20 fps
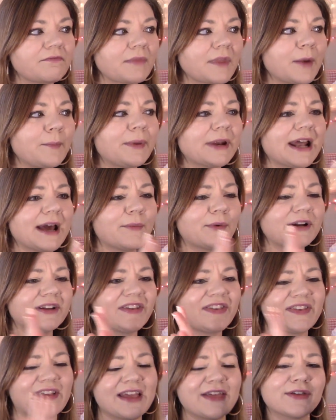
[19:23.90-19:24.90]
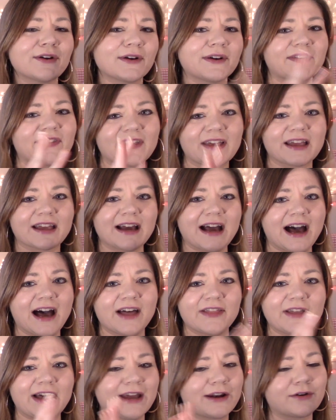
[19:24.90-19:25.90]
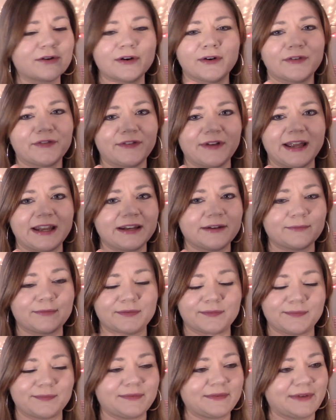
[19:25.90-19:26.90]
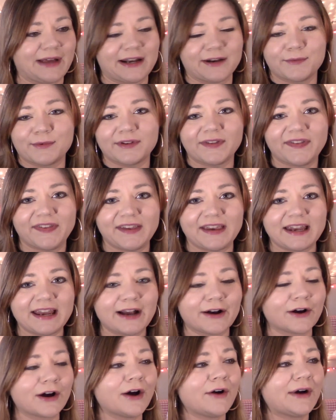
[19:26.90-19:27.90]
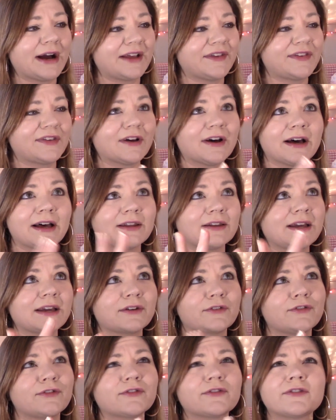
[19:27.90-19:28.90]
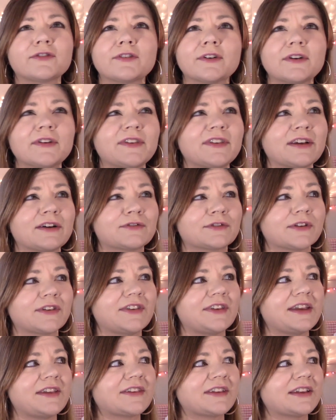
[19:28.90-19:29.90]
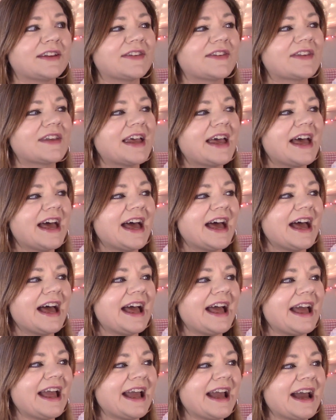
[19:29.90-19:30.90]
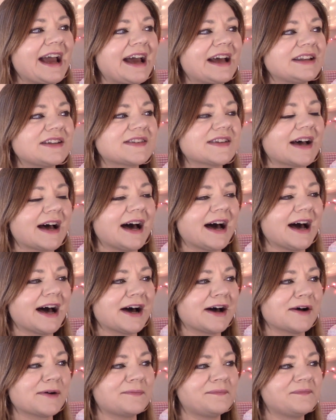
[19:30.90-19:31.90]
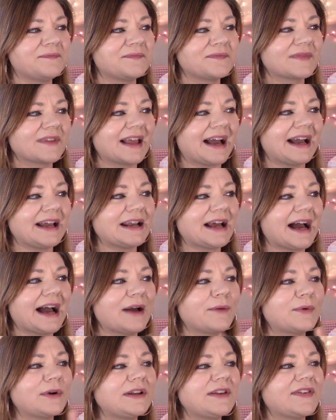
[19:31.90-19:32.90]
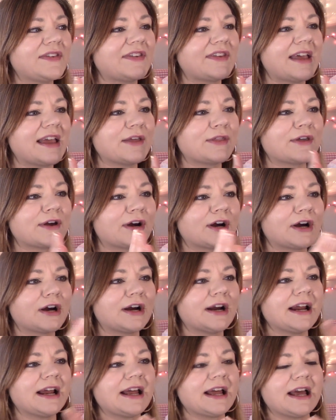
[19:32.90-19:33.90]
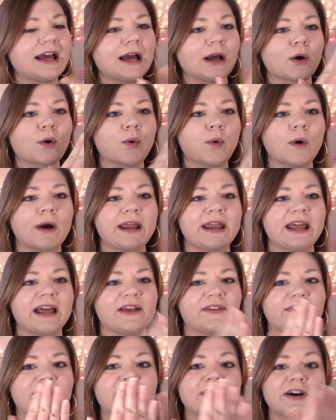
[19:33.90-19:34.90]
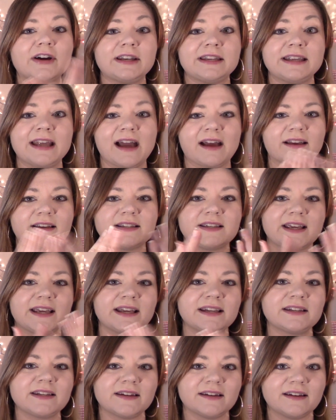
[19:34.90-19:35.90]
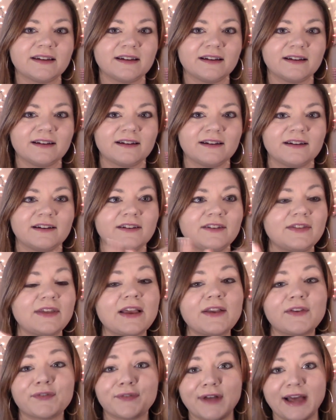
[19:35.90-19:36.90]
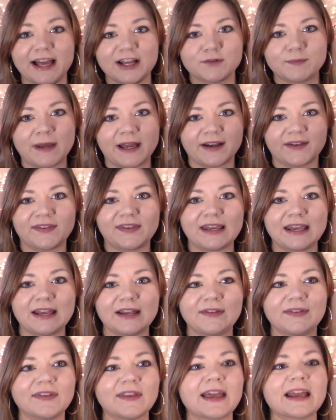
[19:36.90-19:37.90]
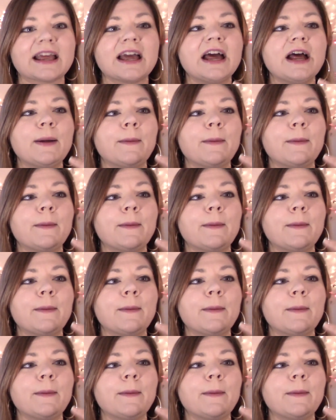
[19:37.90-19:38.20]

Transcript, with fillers: but I wouldn't say there is like on, I don't know if, and, if anyone's seen Arrow. I saw like for several seasons and um, I, I wouldn't say there quite as connected. These flashback scenes, like,